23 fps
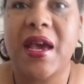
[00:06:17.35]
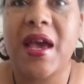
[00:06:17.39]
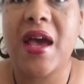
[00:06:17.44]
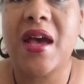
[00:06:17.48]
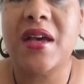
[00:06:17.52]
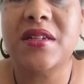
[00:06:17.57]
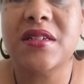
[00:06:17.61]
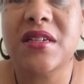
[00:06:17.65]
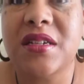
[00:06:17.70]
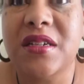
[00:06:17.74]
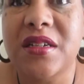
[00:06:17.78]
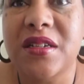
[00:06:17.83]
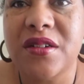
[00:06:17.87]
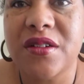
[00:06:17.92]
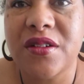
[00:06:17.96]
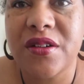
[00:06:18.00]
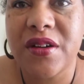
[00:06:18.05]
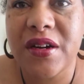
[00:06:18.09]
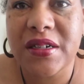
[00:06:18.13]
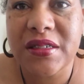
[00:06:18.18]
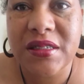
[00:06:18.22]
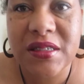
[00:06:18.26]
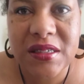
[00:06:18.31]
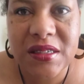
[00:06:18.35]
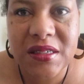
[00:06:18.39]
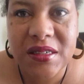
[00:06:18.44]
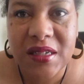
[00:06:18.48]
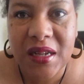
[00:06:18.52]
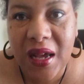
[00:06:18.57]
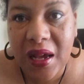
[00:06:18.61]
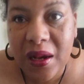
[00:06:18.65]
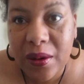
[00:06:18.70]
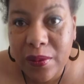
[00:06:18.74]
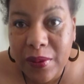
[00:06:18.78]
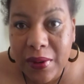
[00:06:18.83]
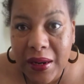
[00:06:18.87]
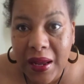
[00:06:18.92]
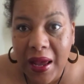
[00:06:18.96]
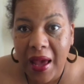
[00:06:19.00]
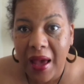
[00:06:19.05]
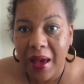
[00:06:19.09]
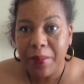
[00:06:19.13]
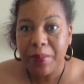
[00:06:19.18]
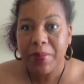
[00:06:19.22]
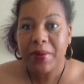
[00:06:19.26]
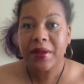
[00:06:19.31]
asking you questions like, what
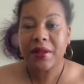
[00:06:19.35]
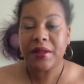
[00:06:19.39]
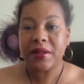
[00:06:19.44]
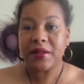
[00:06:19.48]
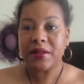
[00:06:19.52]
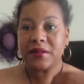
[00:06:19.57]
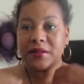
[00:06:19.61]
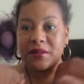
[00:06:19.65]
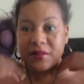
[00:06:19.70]
happened?